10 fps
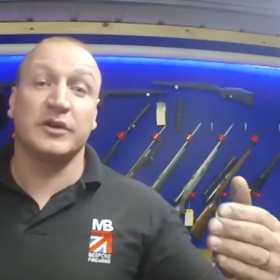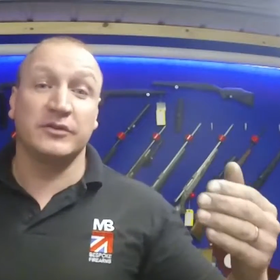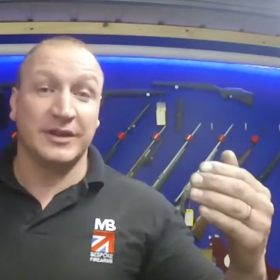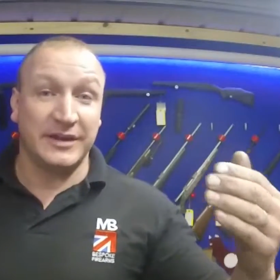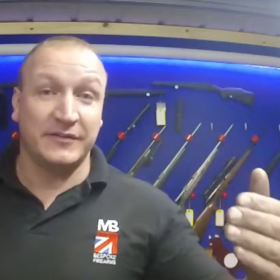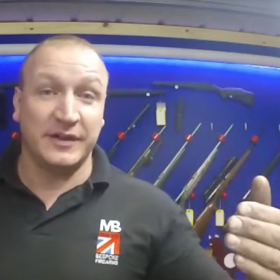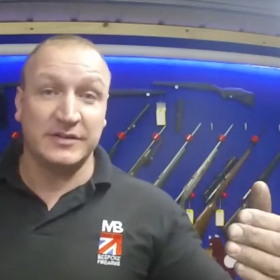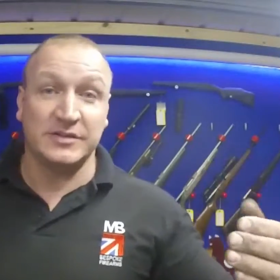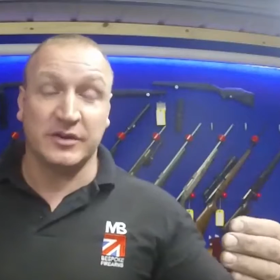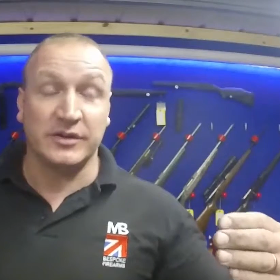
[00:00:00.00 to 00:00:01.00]
on the left hand
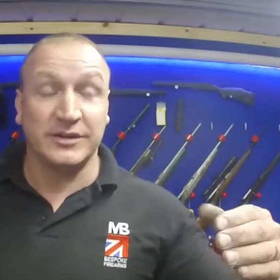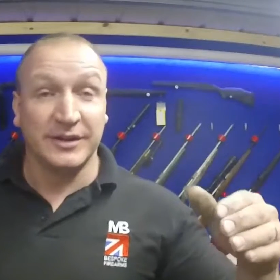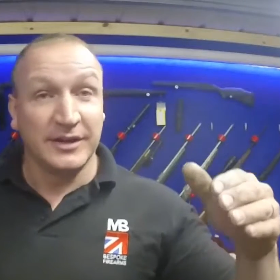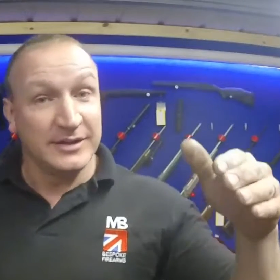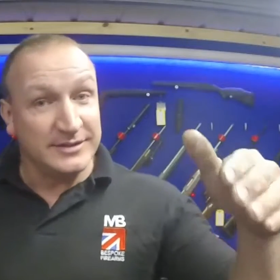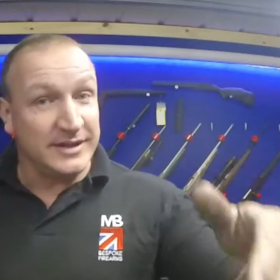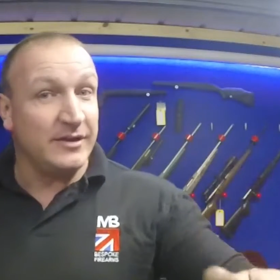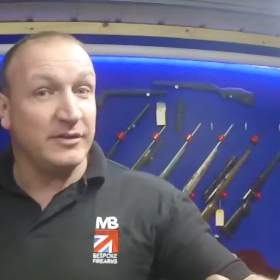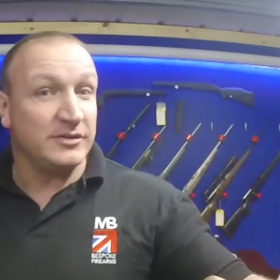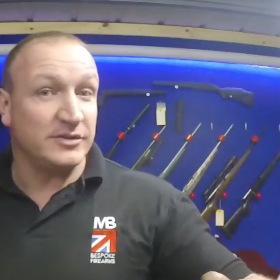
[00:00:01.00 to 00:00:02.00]
side
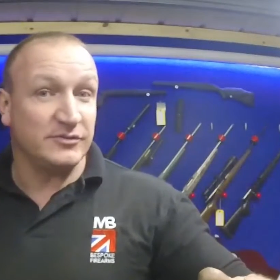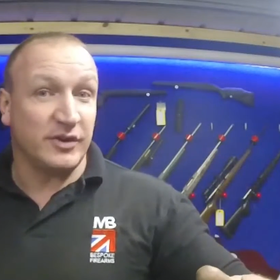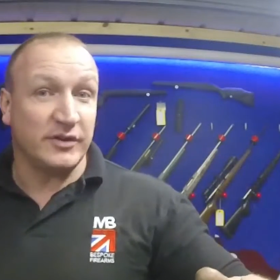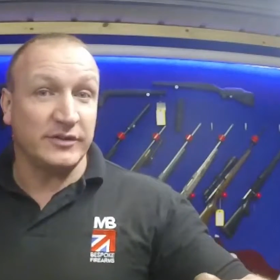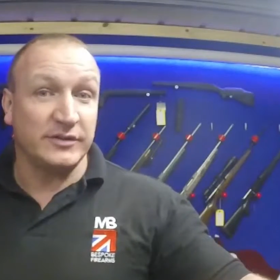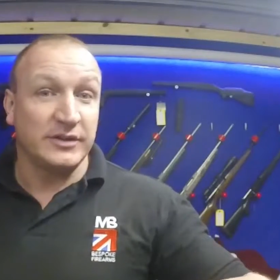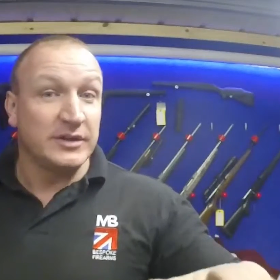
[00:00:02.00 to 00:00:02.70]
down and to the right.